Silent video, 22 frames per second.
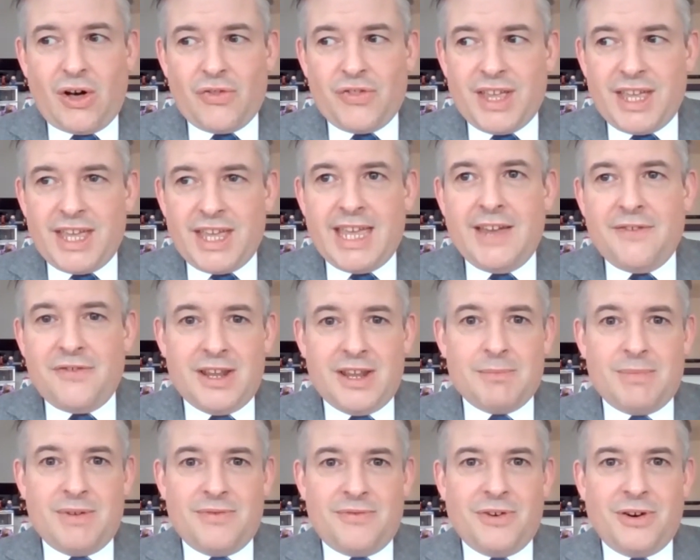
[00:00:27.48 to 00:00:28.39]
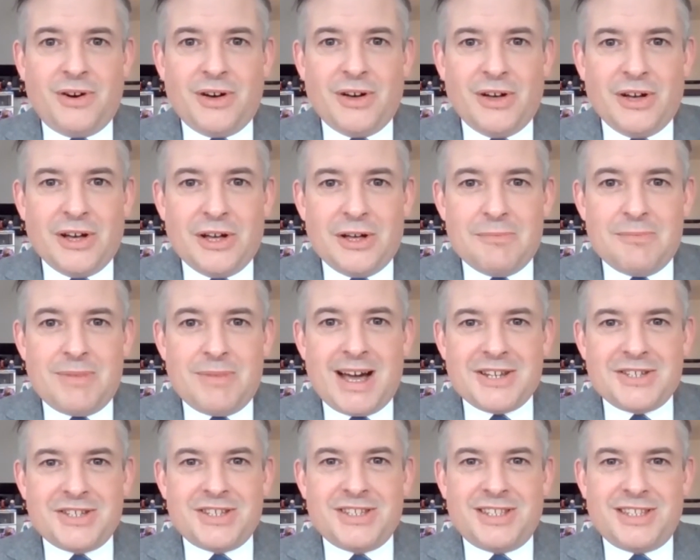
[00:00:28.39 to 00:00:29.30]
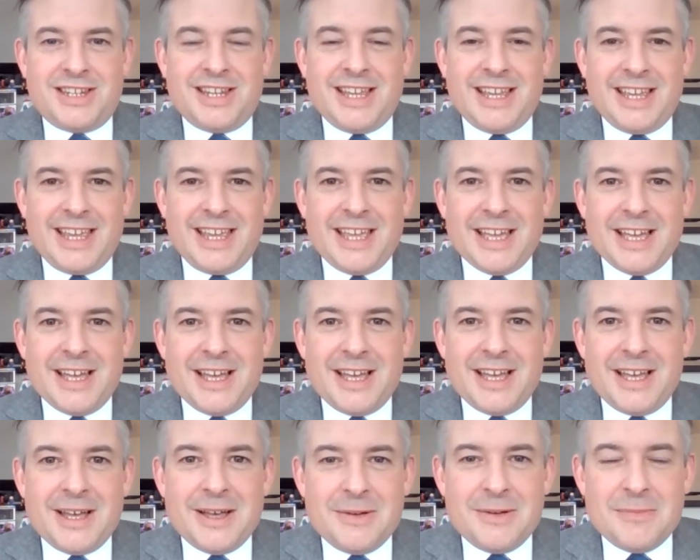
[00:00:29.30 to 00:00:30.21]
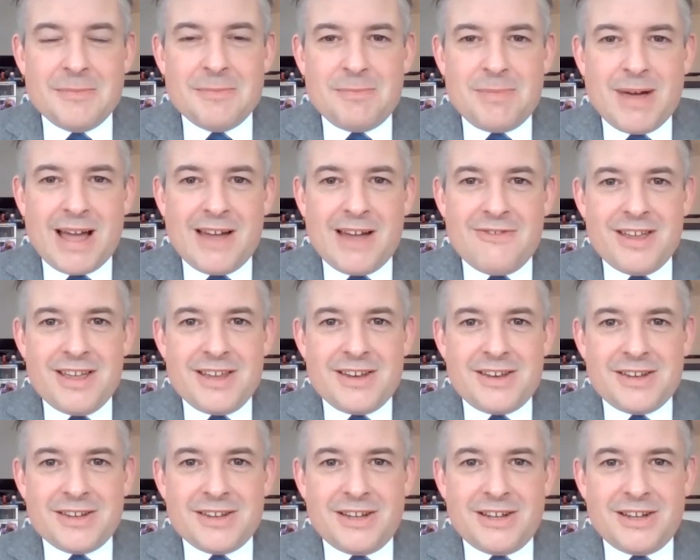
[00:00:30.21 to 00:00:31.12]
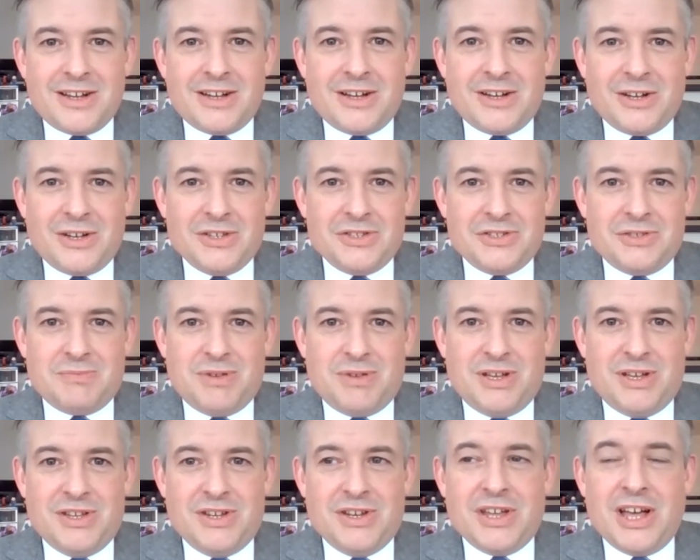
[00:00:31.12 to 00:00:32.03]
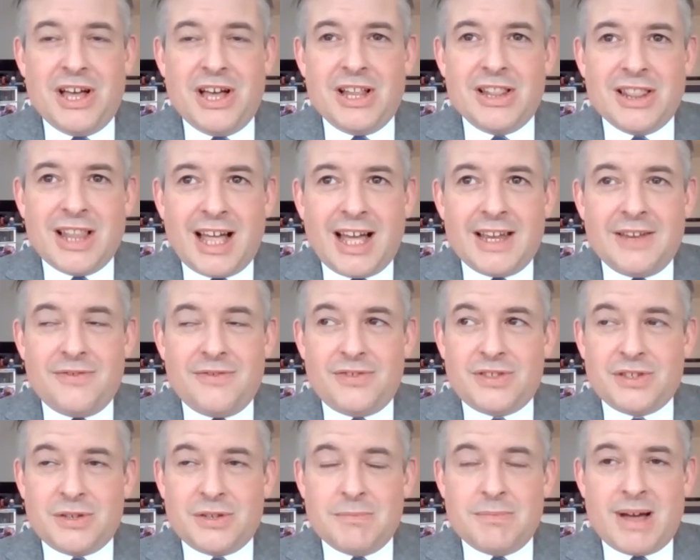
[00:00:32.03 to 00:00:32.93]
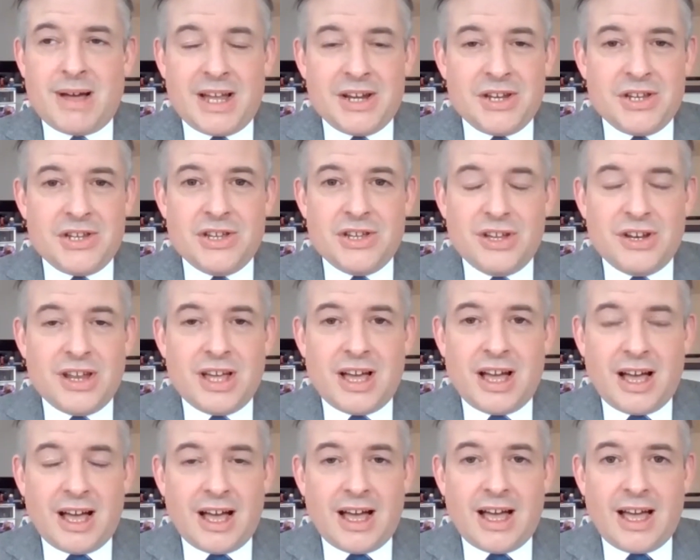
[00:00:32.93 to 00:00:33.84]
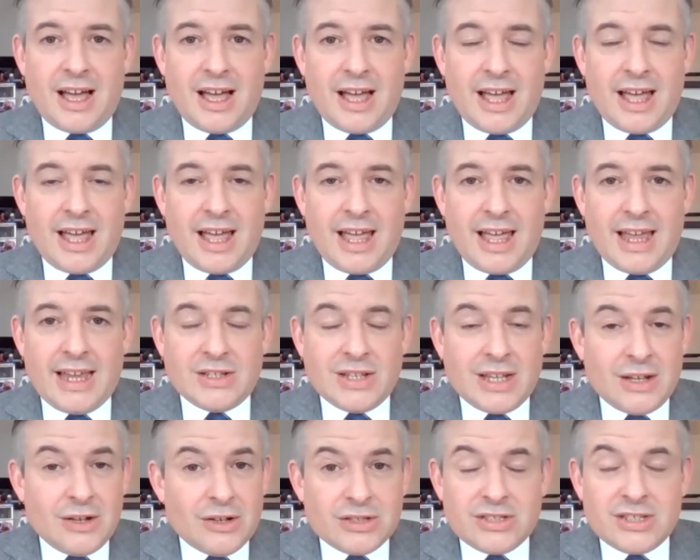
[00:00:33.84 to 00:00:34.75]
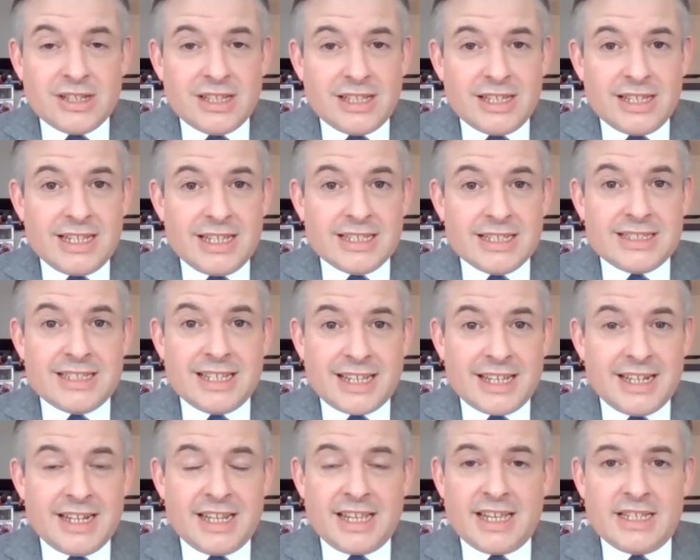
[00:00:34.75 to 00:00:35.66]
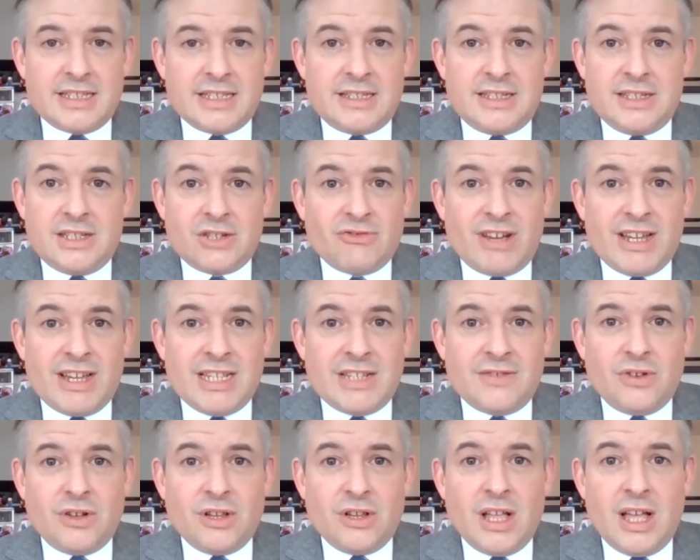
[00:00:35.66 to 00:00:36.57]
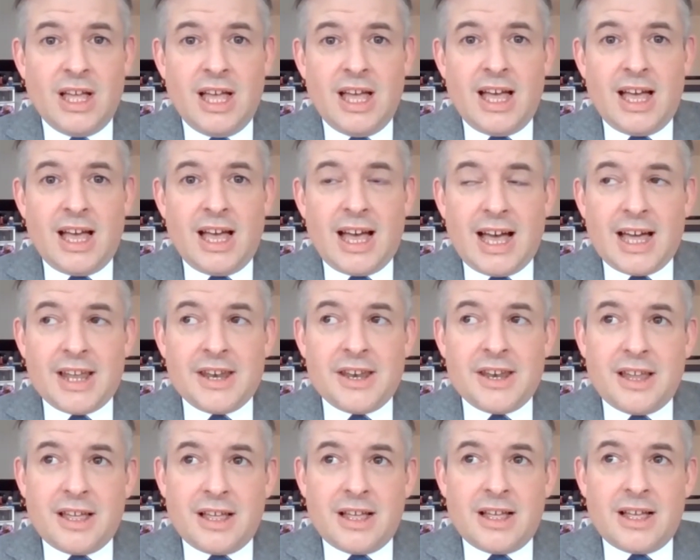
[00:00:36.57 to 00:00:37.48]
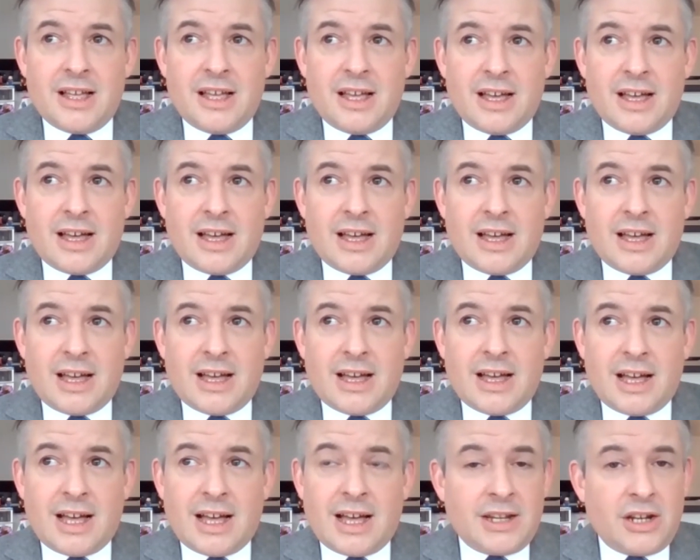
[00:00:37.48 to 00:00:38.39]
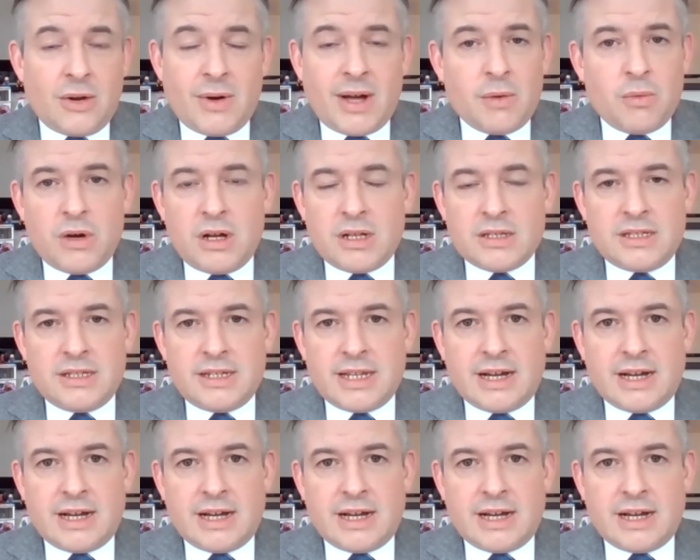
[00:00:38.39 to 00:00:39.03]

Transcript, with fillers: On the evening before, Her Majesty buried her husband, her life's companion. It's utterly sickening. It's disgraceful. And, I